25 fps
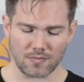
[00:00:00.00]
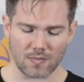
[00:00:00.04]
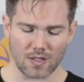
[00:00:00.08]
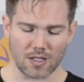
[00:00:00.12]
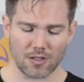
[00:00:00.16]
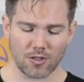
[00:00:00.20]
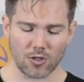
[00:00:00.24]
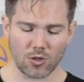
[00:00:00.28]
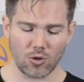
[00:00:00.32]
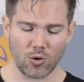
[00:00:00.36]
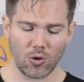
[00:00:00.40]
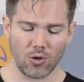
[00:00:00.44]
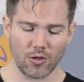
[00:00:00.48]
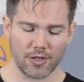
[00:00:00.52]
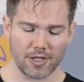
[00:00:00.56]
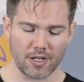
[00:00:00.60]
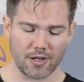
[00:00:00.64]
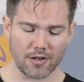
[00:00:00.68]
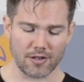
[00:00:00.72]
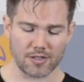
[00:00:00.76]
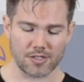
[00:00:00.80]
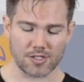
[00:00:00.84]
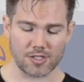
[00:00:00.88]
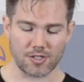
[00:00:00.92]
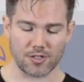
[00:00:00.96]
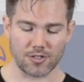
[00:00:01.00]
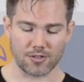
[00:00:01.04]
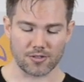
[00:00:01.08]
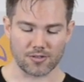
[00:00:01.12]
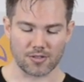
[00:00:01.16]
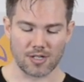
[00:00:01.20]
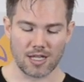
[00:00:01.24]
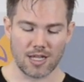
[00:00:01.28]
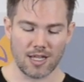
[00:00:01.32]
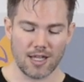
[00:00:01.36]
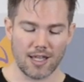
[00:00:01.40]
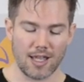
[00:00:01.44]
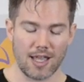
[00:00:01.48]
And the goal here is
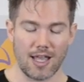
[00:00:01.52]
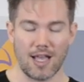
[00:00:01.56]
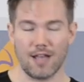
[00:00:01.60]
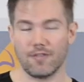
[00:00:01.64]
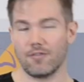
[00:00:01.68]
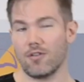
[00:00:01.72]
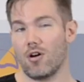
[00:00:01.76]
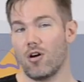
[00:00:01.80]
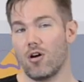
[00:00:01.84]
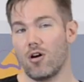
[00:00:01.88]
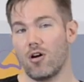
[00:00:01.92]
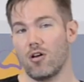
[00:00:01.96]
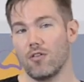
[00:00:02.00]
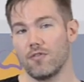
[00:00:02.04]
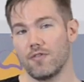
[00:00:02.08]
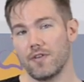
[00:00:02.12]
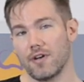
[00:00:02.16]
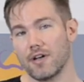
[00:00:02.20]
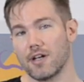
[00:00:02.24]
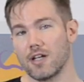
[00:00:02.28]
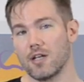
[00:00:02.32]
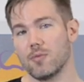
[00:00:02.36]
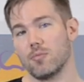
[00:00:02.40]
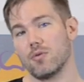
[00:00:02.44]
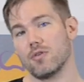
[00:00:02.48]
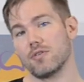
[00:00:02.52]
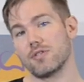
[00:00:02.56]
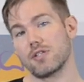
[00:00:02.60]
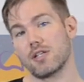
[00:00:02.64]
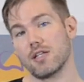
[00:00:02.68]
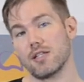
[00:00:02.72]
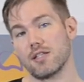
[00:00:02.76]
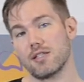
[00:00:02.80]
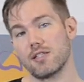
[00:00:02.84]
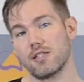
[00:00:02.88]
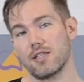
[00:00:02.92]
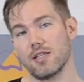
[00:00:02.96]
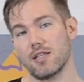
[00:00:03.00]
to have all variables
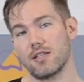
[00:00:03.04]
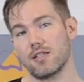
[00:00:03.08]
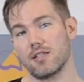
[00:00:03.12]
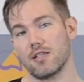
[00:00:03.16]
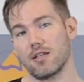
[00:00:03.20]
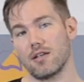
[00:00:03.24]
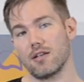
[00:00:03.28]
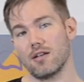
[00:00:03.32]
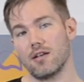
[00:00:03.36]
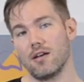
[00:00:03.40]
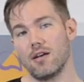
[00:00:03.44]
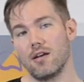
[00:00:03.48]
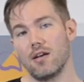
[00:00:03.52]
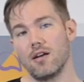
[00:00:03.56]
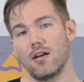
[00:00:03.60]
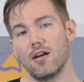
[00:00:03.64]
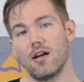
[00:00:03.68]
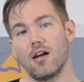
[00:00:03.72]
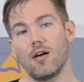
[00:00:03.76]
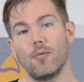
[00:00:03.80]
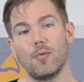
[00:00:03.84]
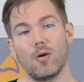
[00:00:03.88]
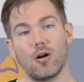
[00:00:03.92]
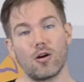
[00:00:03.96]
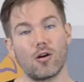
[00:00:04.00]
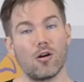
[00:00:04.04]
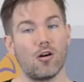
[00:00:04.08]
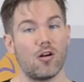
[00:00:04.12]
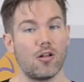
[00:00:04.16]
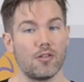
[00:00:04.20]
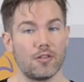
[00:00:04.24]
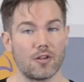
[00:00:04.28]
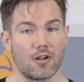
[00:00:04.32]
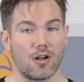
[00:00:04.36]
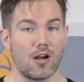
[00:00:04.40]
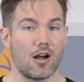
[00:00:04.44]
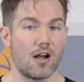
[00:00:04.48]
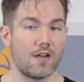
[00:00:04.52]
consistent among all
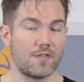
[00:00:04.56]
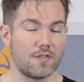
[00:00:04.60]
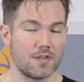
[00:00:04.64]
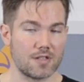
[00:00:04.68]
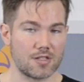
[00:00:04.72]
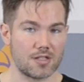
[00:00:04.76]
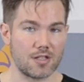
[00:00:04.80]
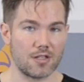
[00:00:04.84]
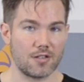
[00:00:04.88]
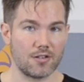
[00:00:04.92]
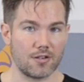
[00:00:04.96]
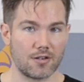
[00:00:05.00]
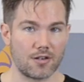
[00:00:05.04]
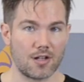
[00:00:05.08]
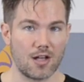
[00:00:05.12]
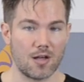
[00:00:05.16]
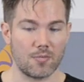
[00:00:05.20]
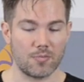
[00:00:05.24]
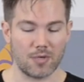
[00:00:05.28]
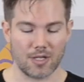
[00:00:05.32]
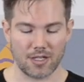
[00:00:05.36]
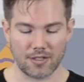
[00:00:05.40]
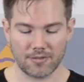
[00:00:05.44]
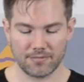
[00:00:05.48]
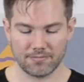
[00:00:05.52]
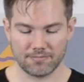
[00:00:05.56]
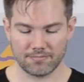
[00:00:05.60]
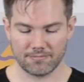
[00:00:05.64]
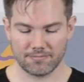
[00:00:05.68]
the coffees that you're cupping.